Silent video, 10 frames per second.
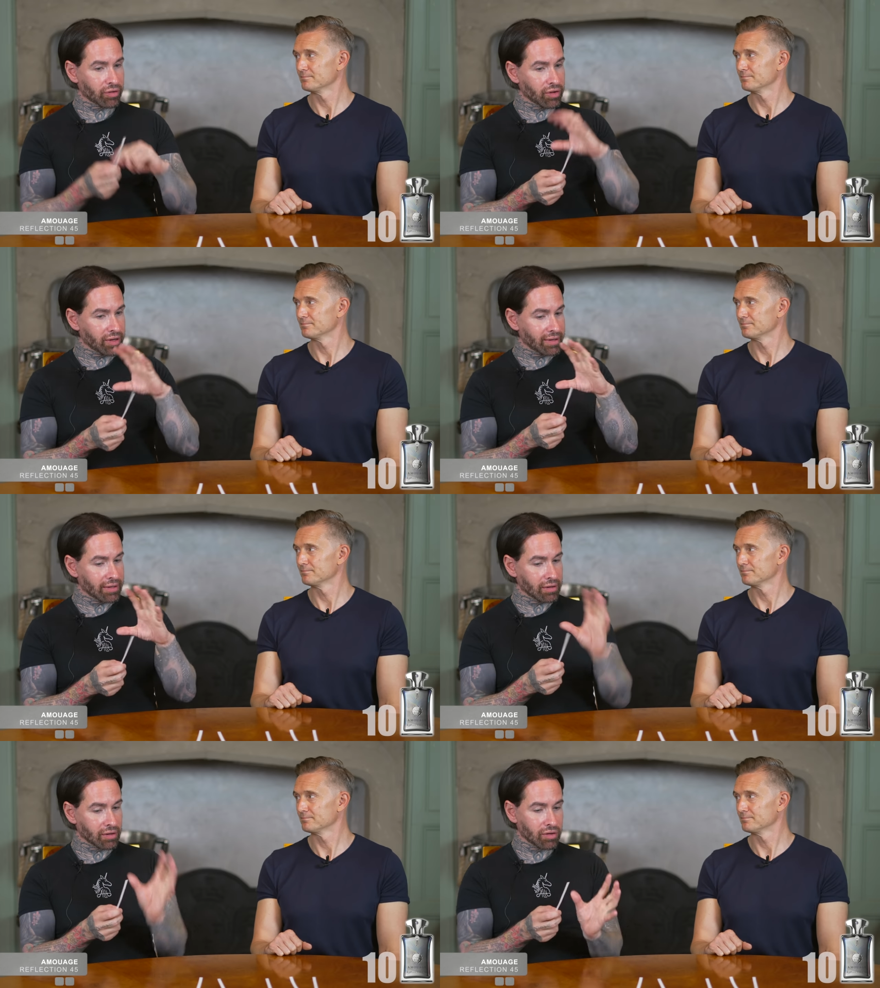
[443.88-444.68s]
Speaker 1: could
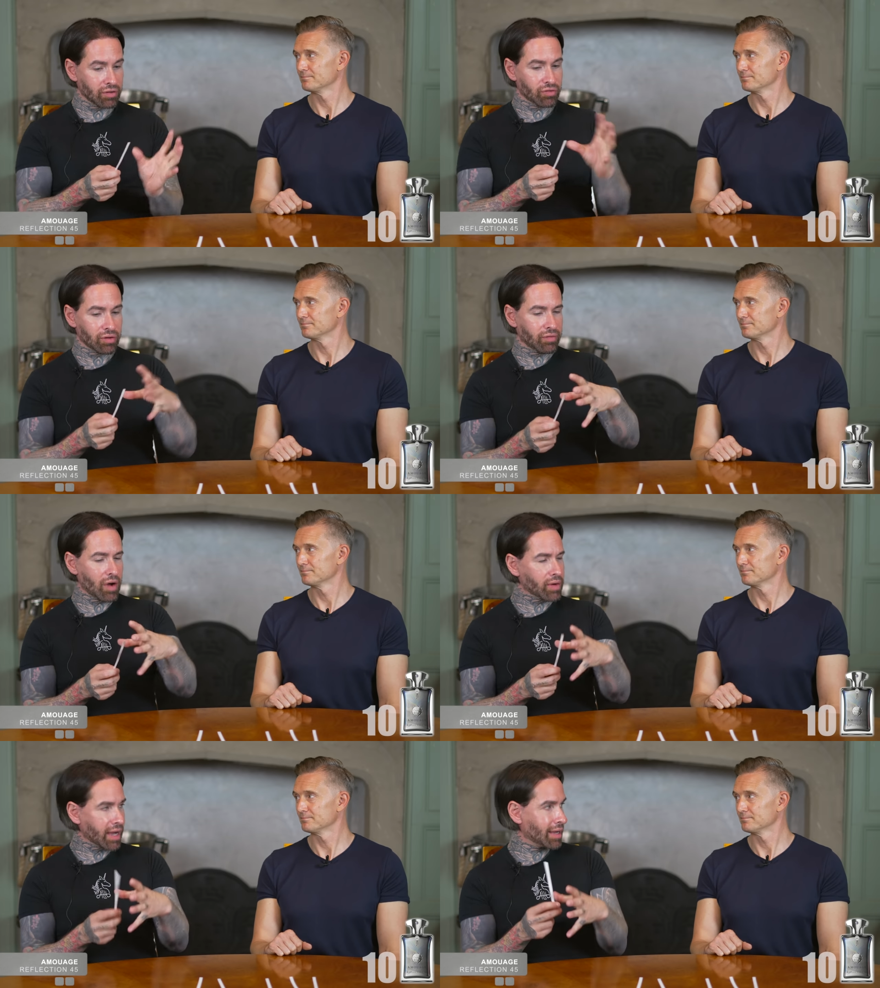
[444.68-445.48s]
could sort of
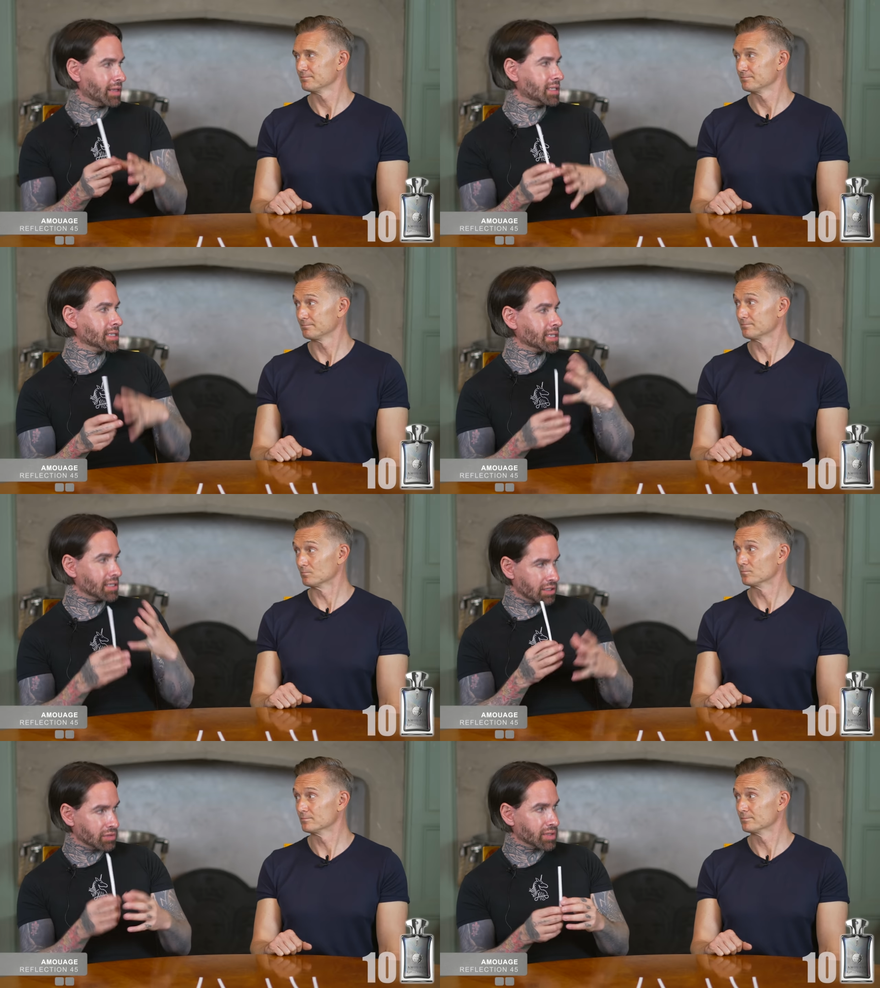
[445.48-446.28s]
okay, this is
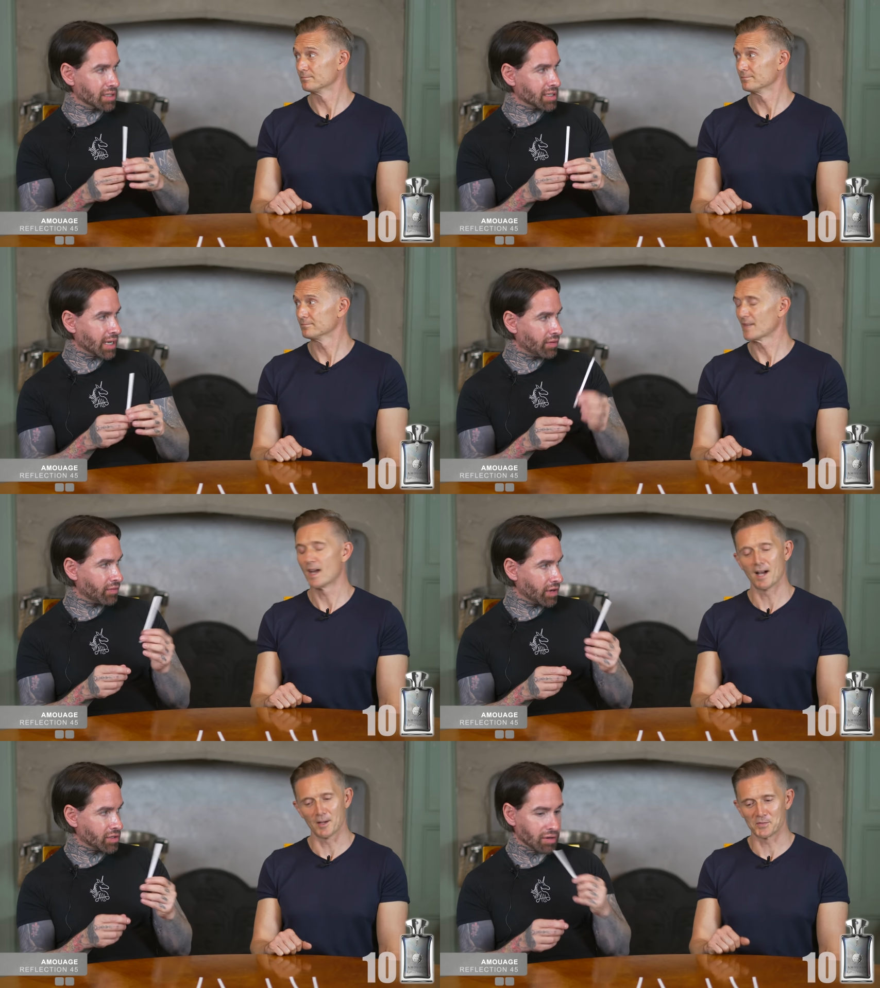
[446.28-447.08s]
easy to understand.
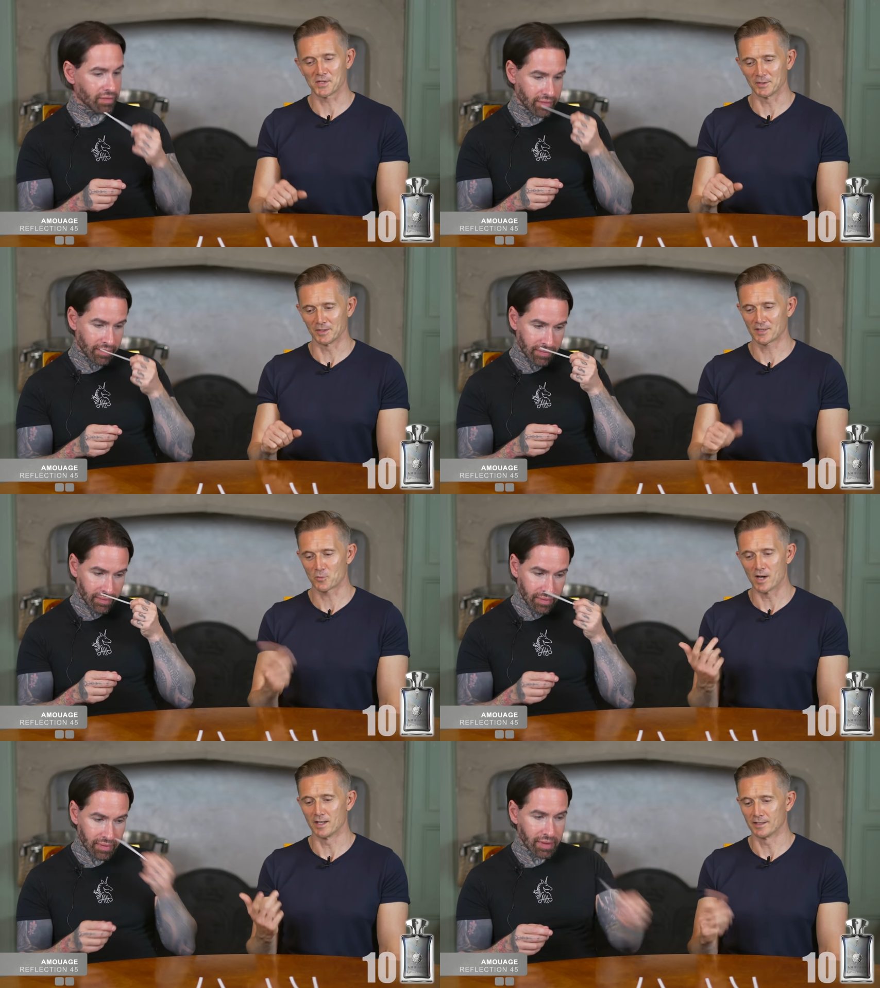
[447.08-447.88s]
First Absolutely, that's
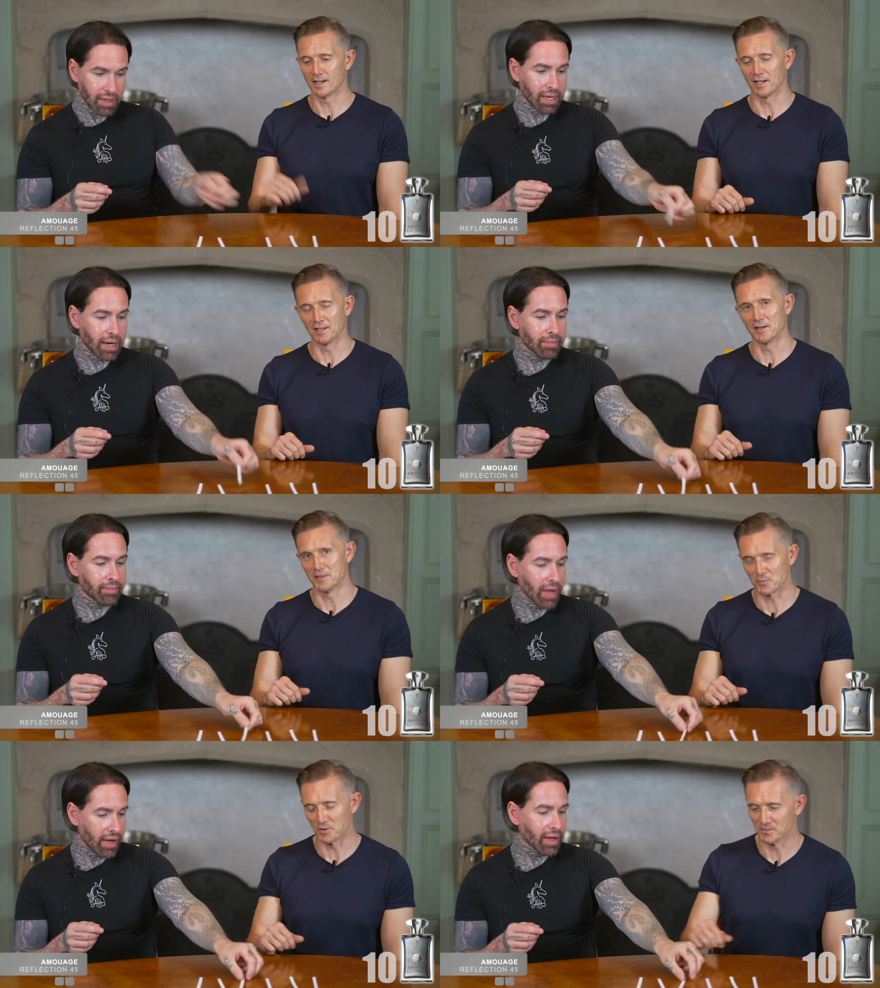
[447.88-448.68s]
why I yeah. like
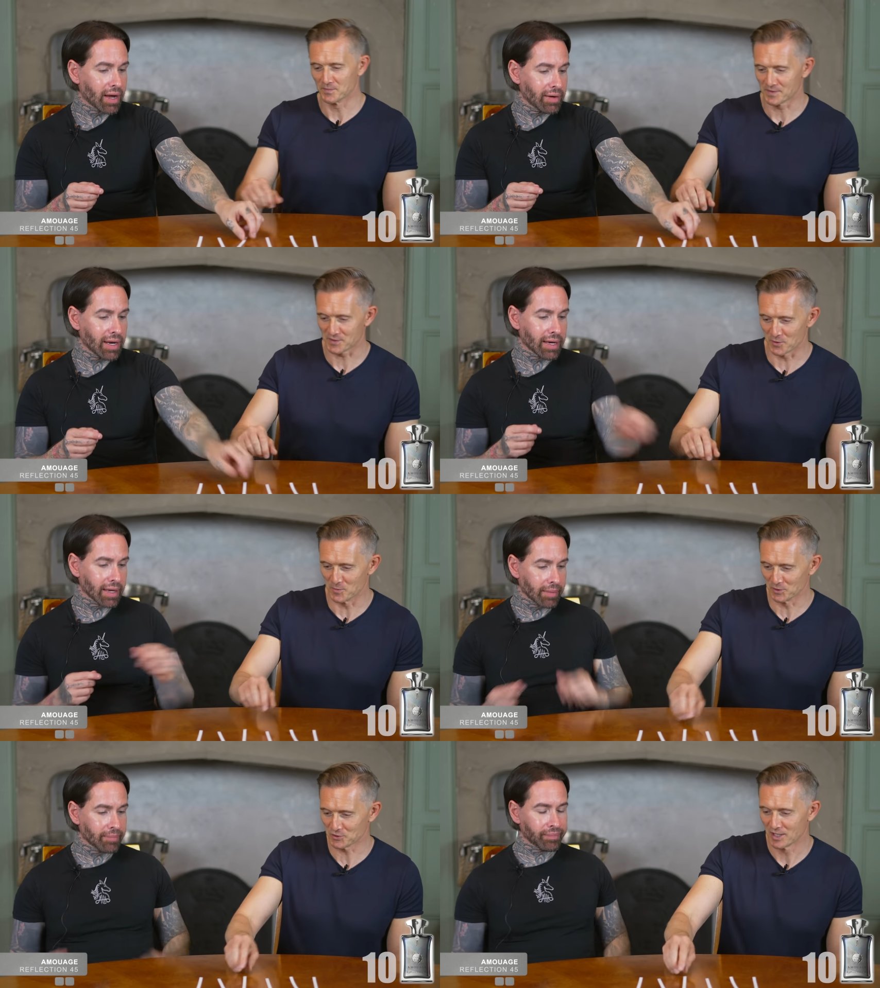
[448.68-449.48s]
this one I, I really so like
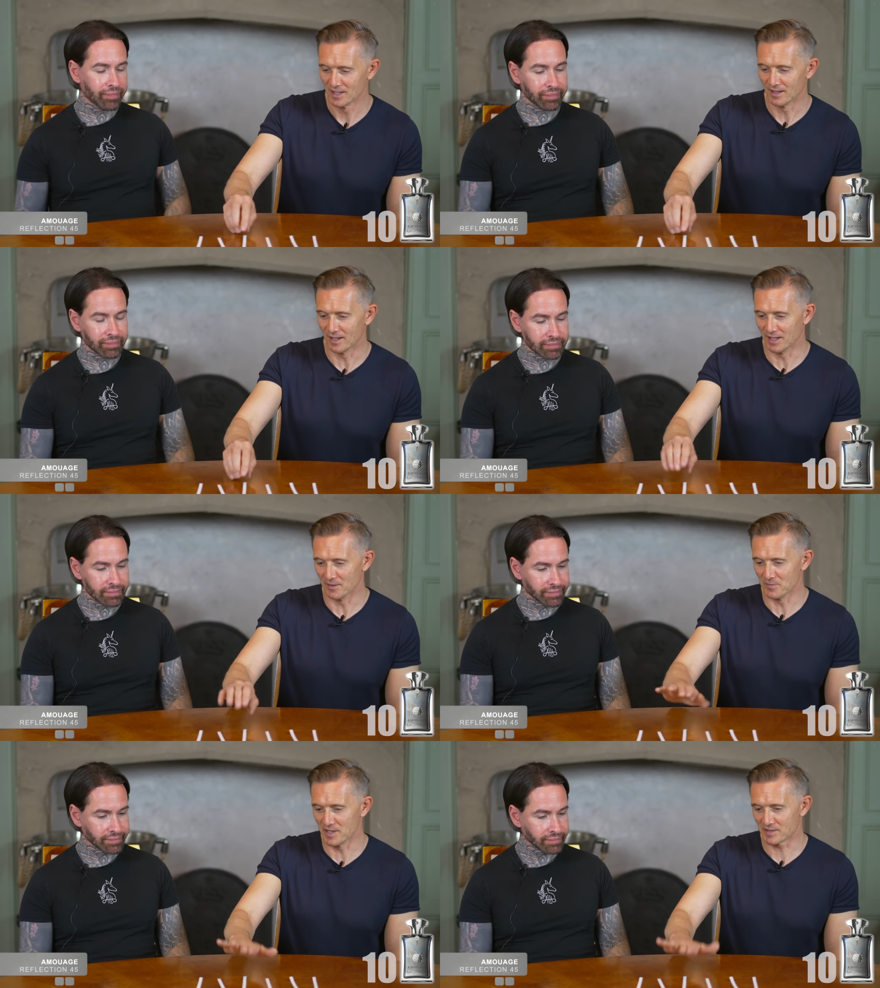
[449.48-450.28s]
much.
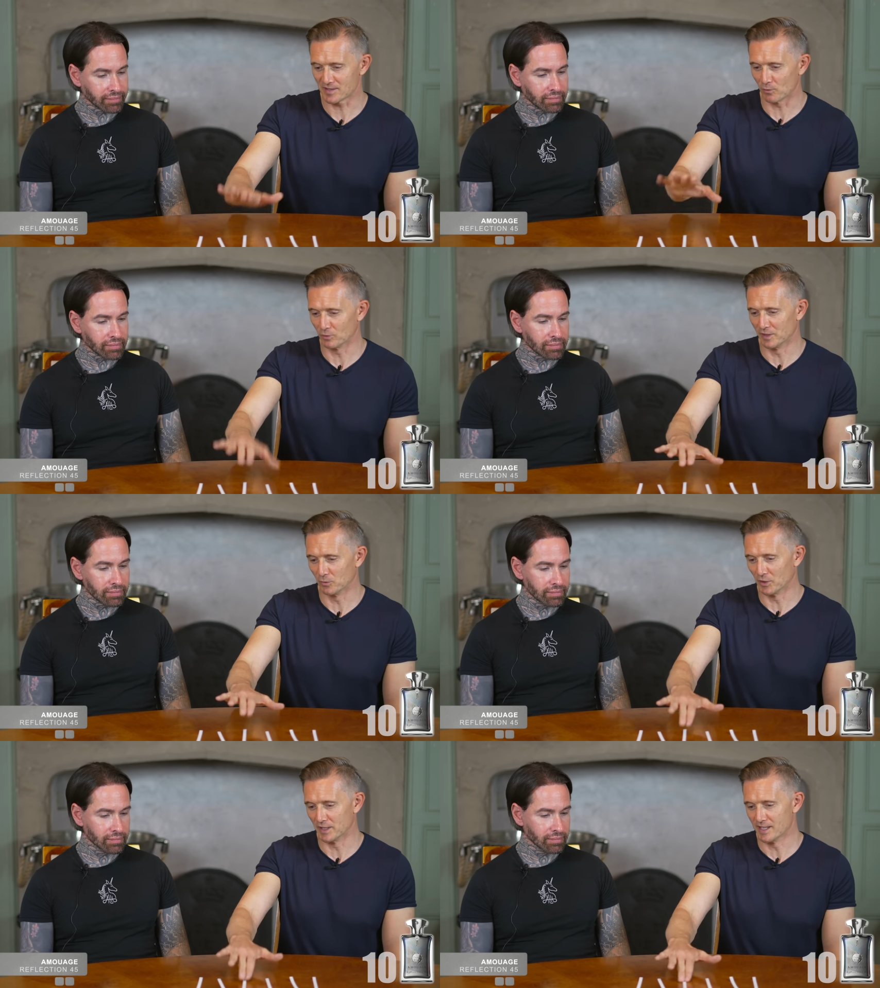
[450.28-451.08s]
Speaker 2: Um, this I'll reveal
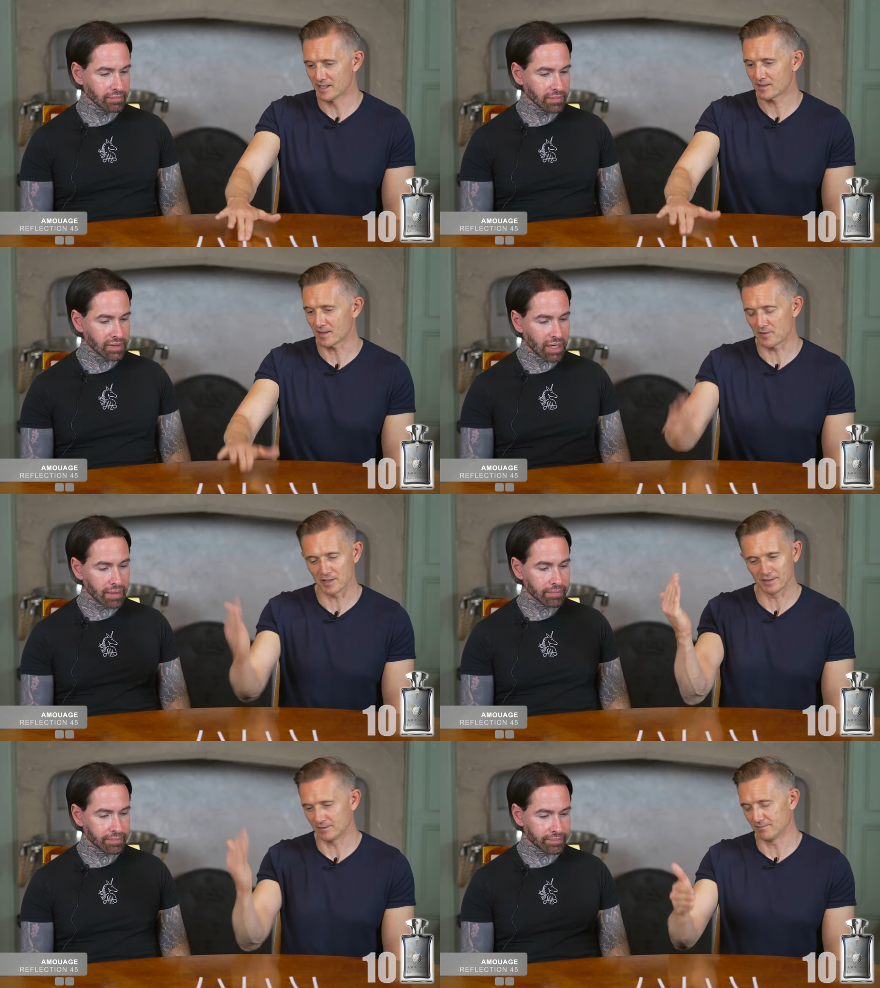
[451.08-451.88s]
what it is. Okay. I
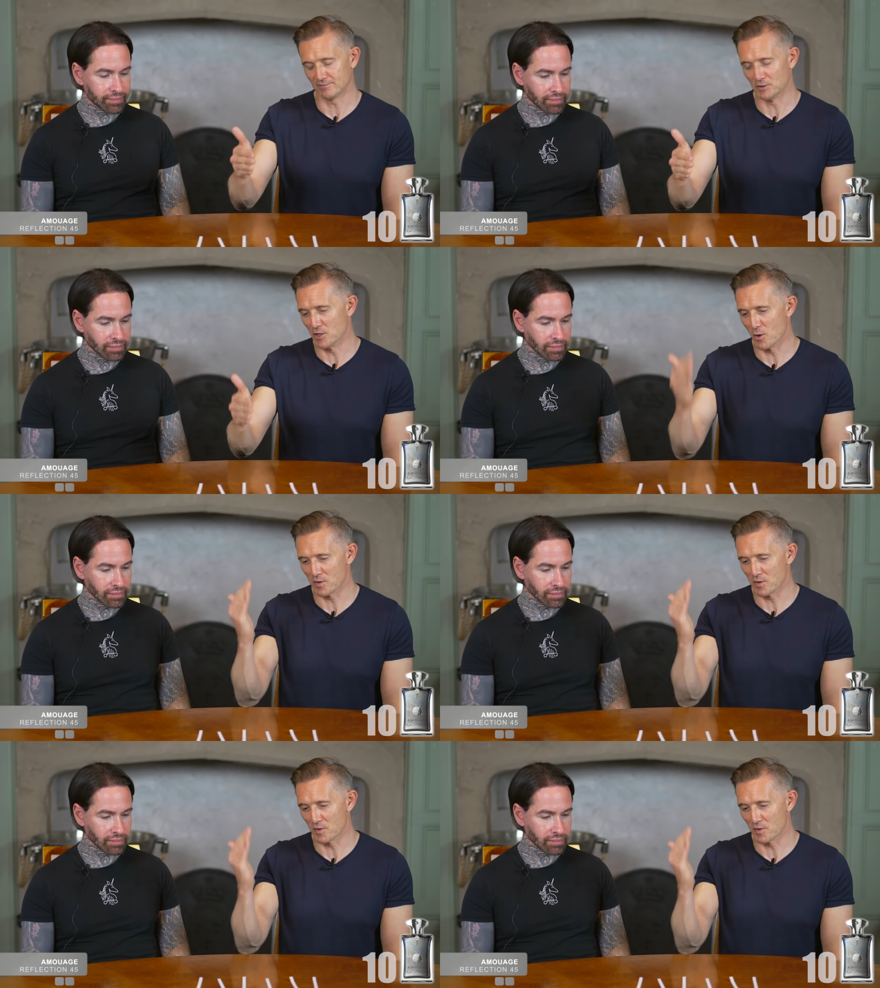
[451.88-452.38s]
think you know.